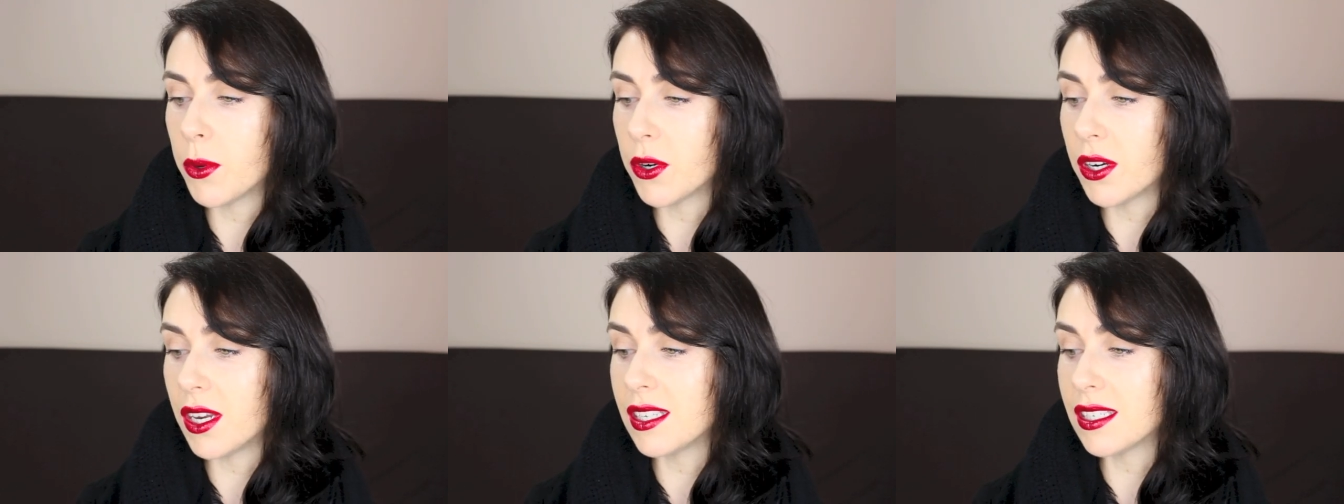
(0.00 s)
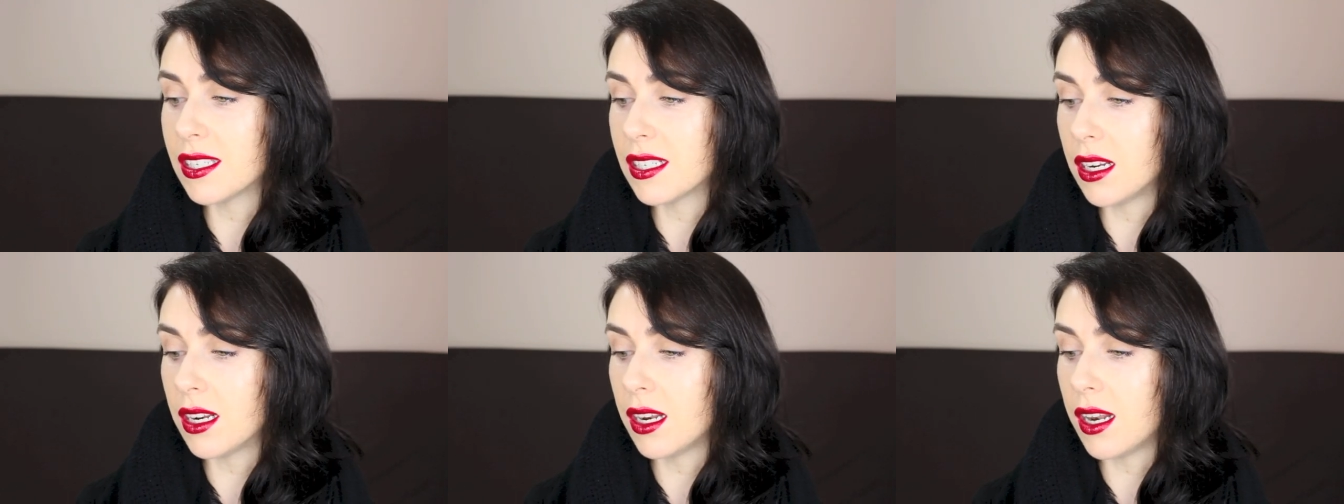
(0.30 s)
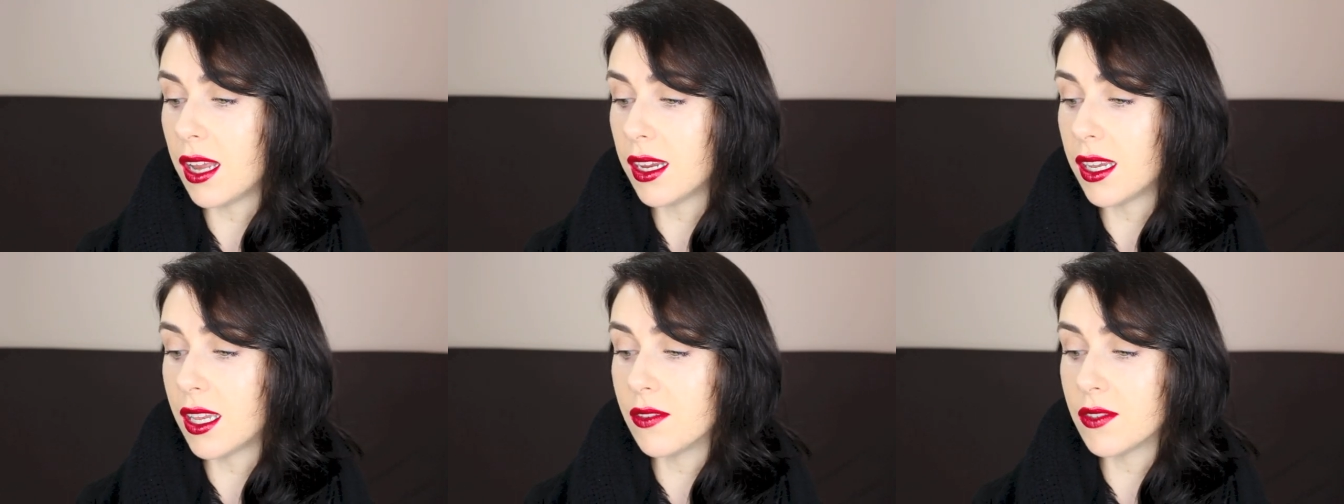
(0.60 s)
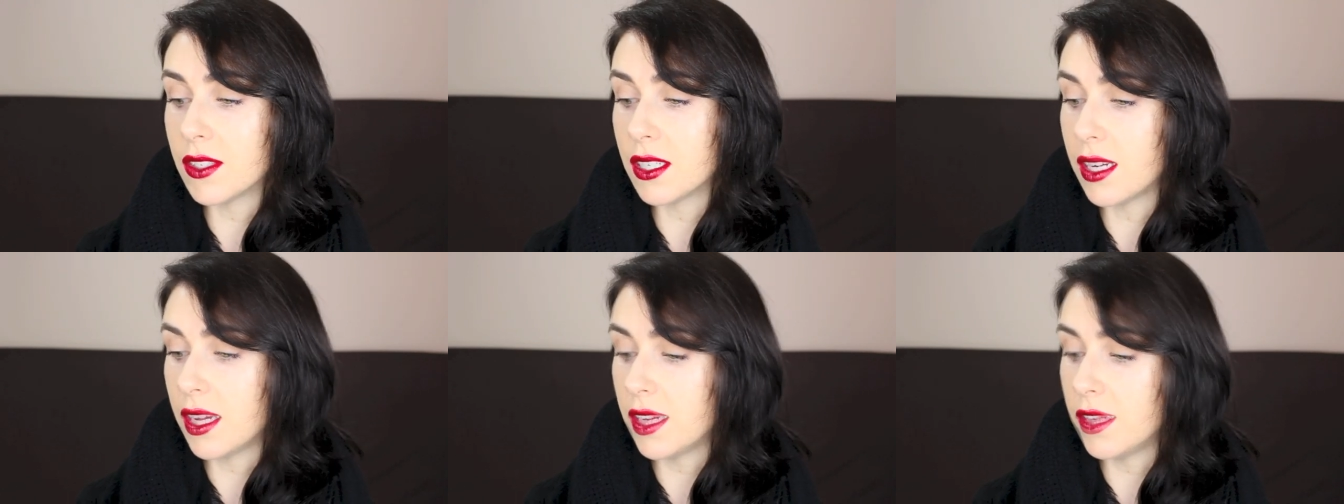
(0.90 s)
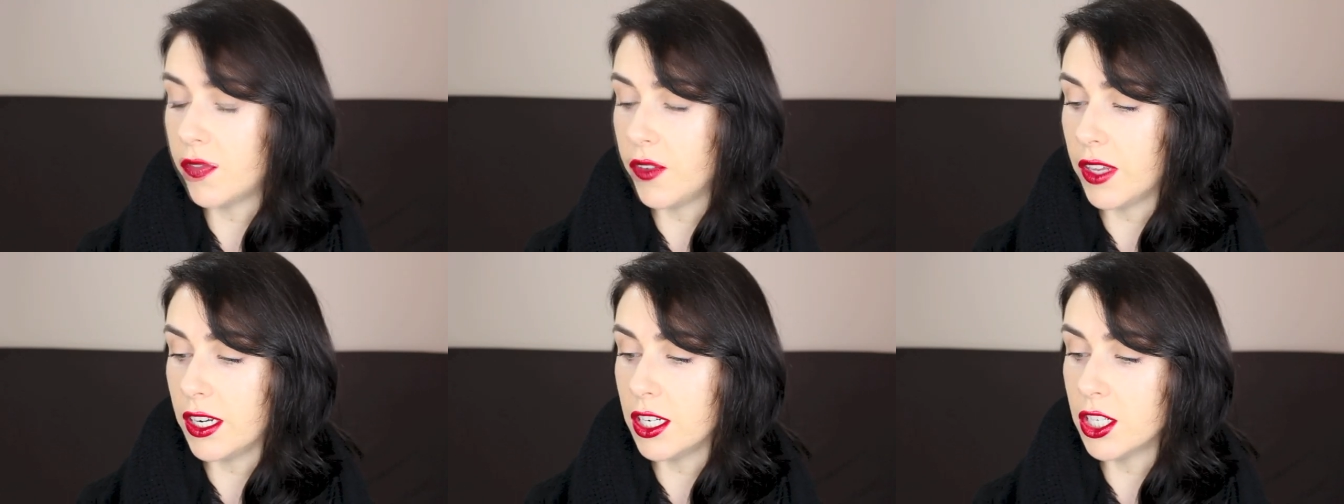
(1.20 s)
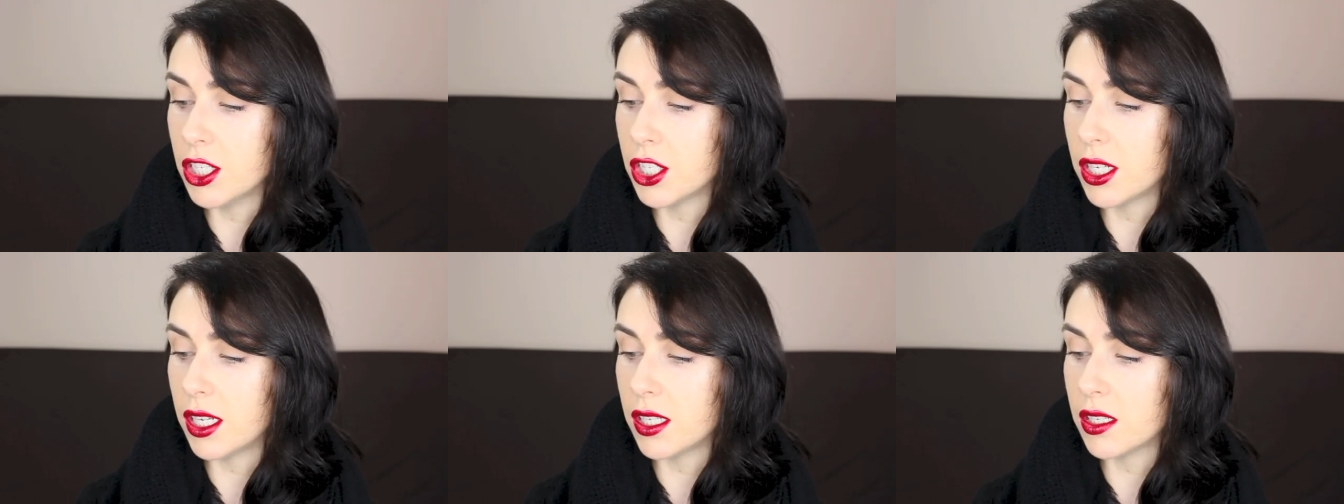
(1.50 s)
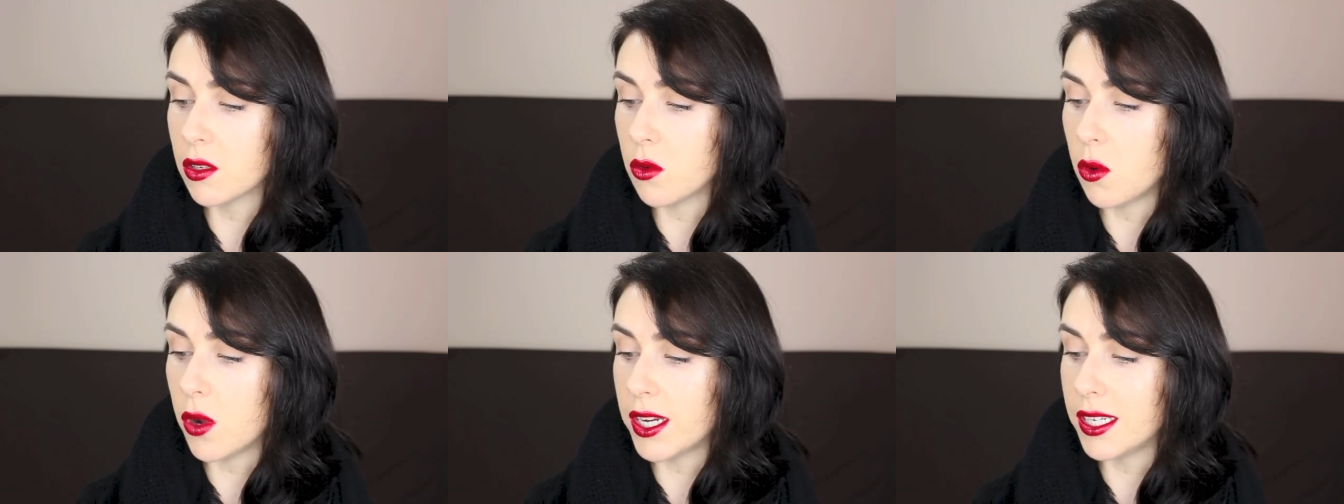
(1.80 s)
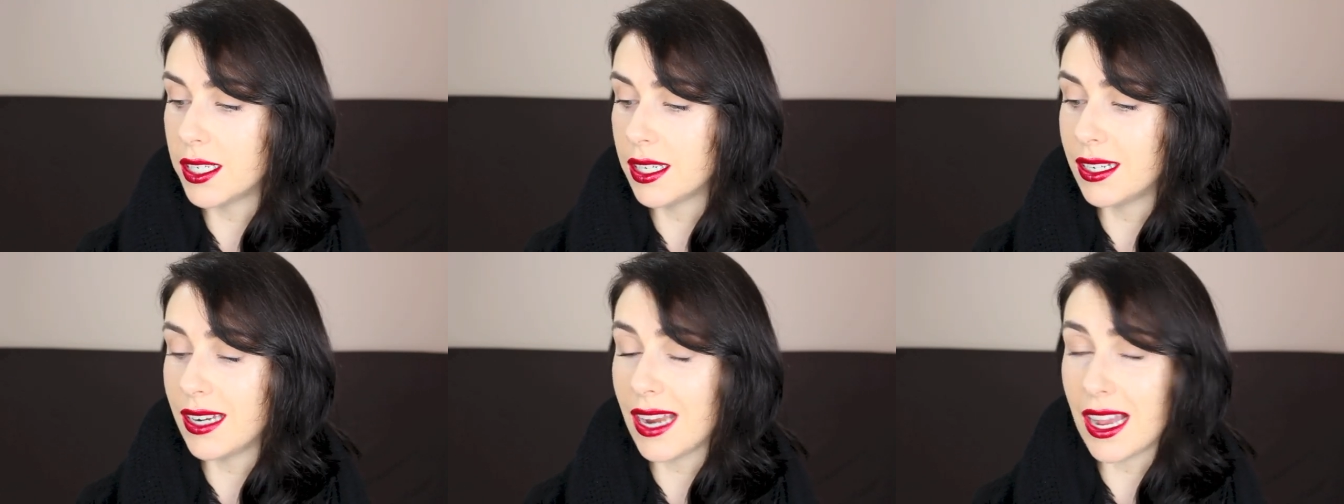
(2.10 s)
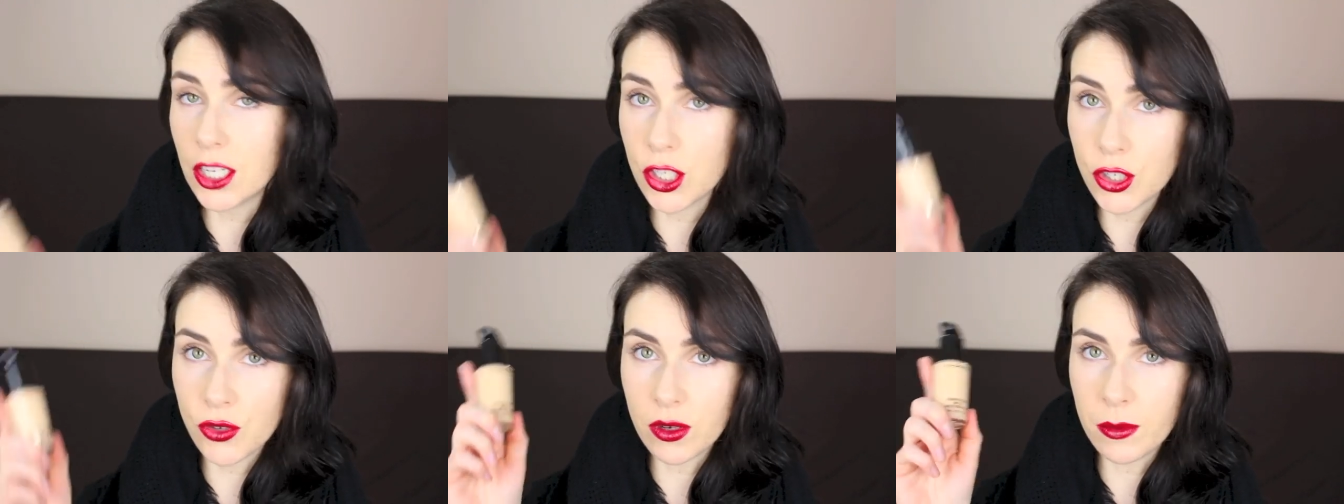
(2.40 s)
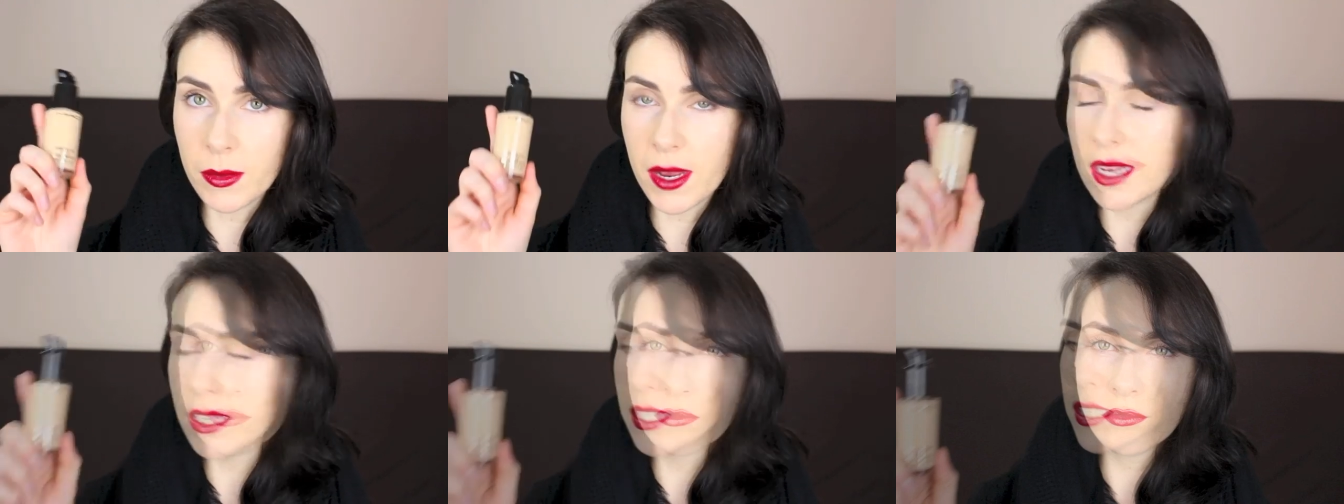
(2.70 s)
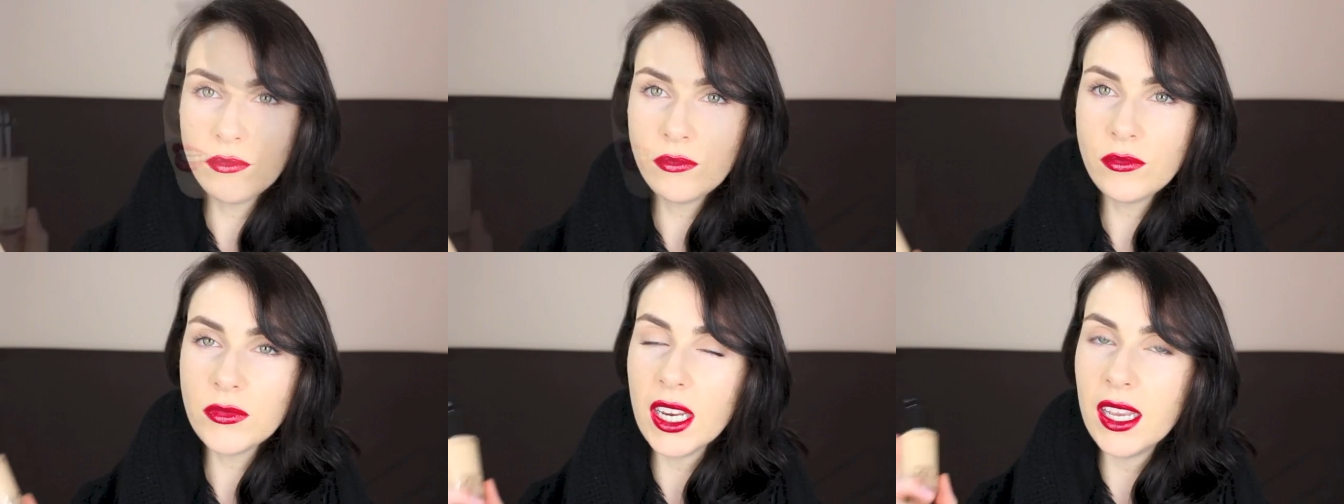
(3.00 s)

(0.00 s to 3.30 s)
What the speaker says: but it still gives a nice finish. It's quite a natural matte.